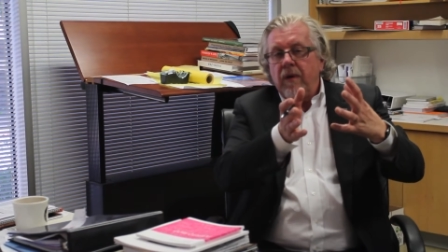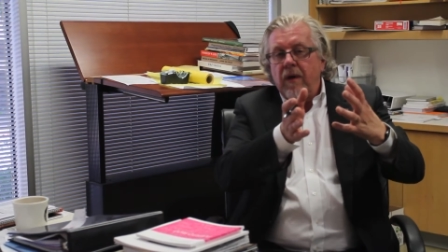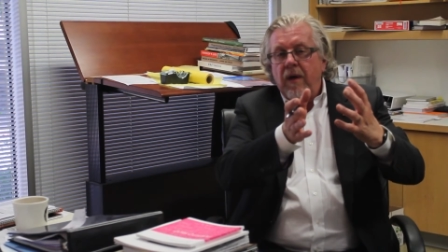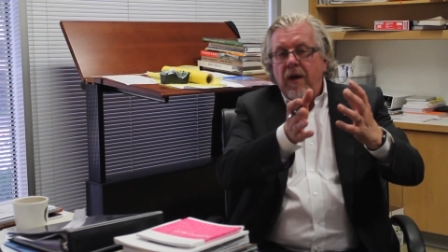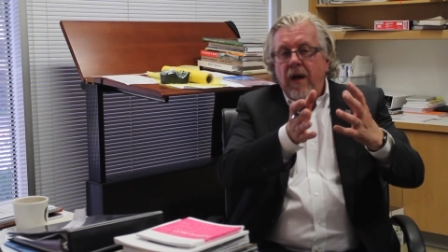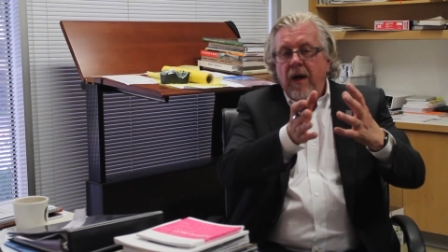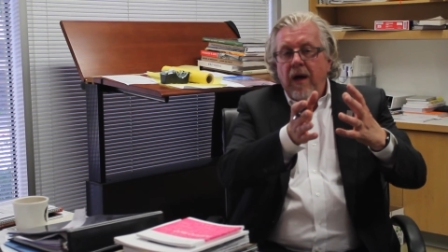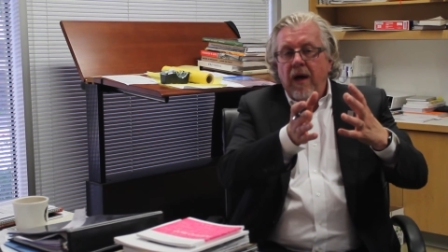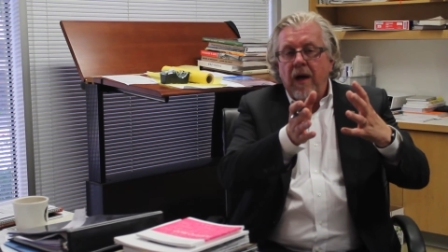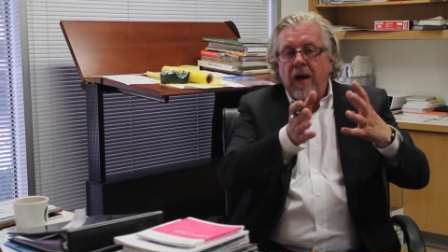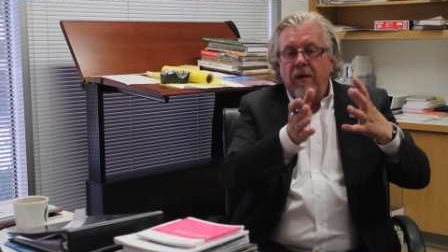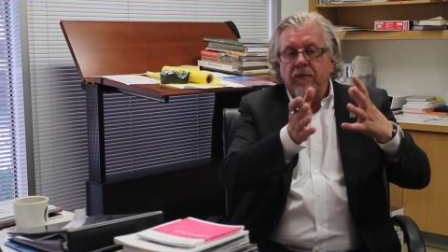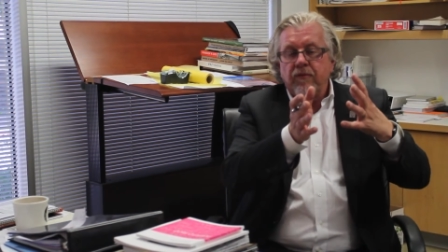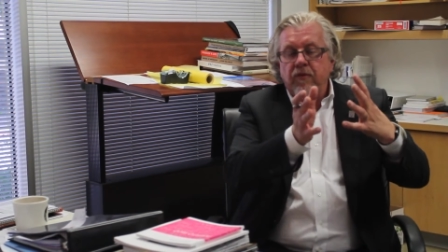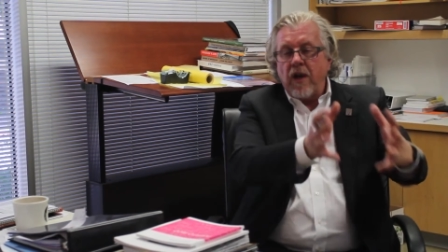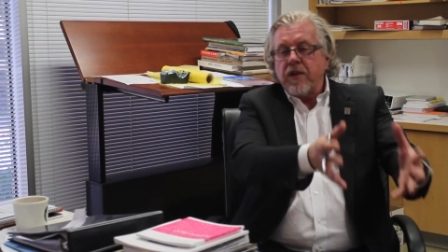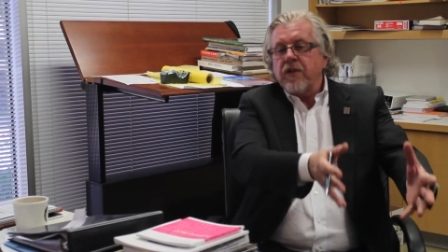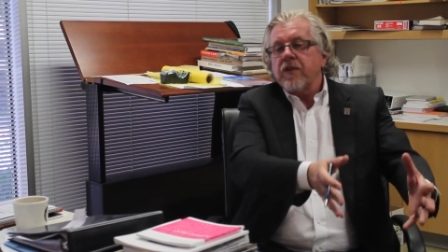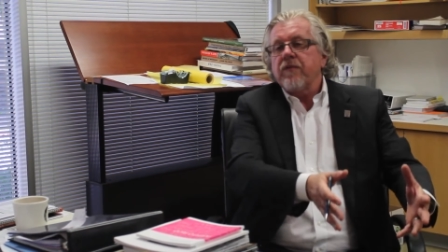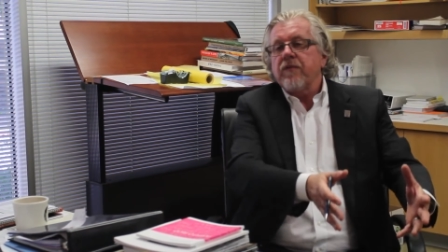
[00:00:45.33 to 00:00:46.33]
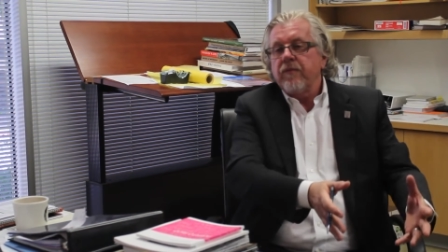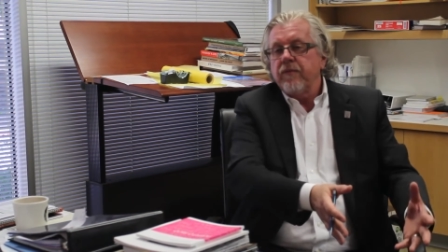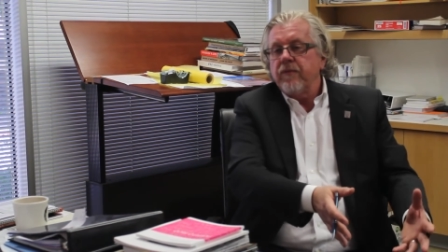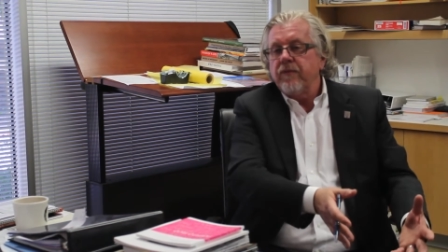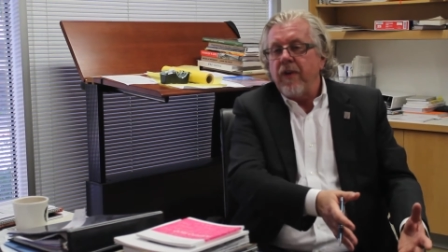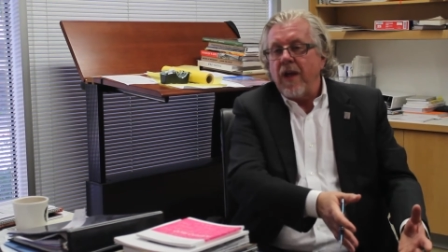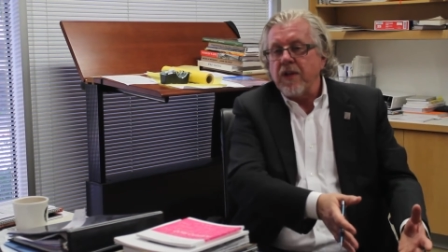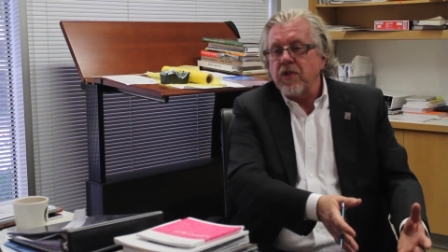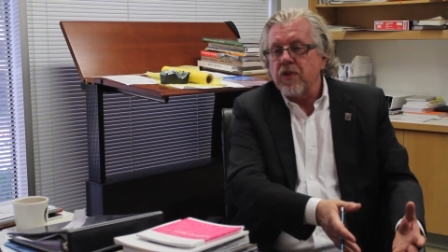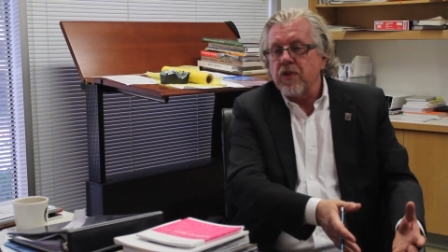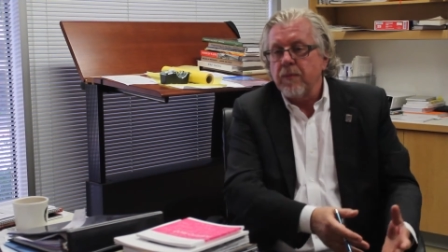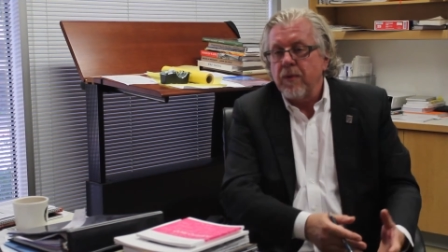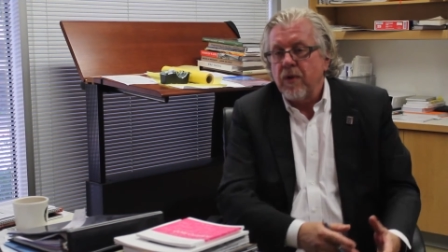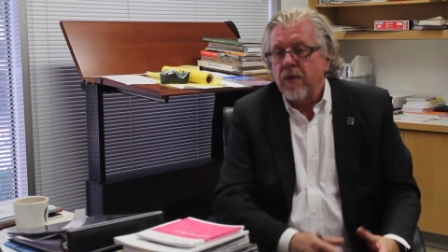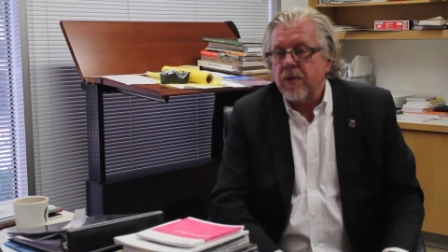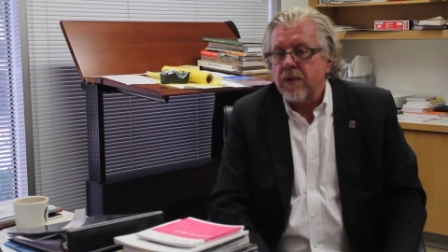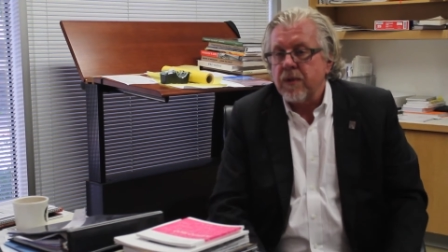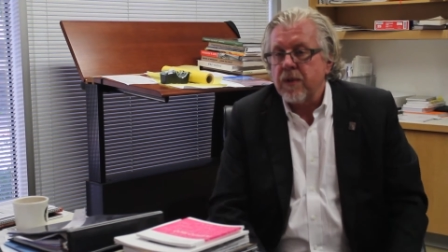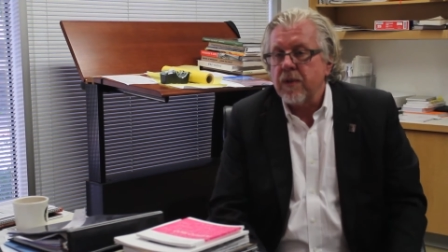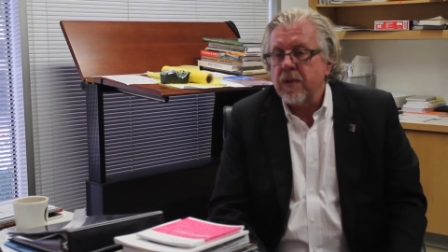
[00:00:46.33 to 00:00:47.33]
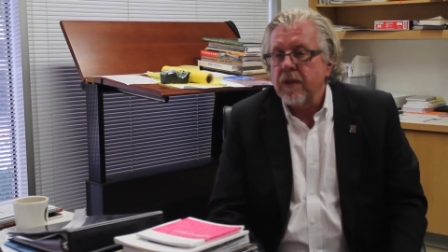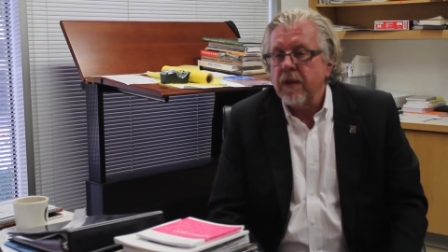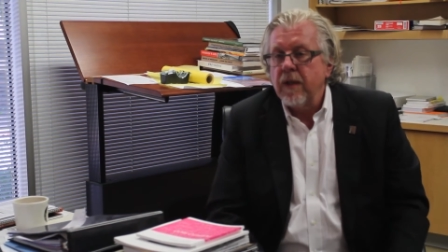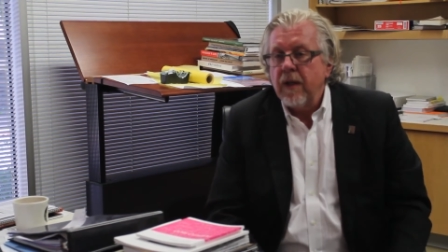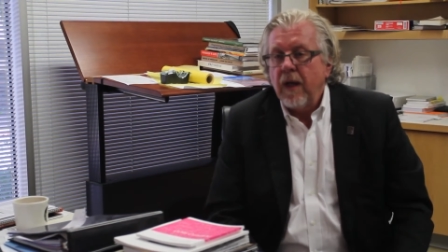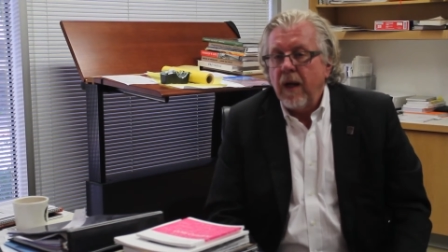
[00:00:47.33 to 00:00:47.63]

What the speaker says: fresh vegetables,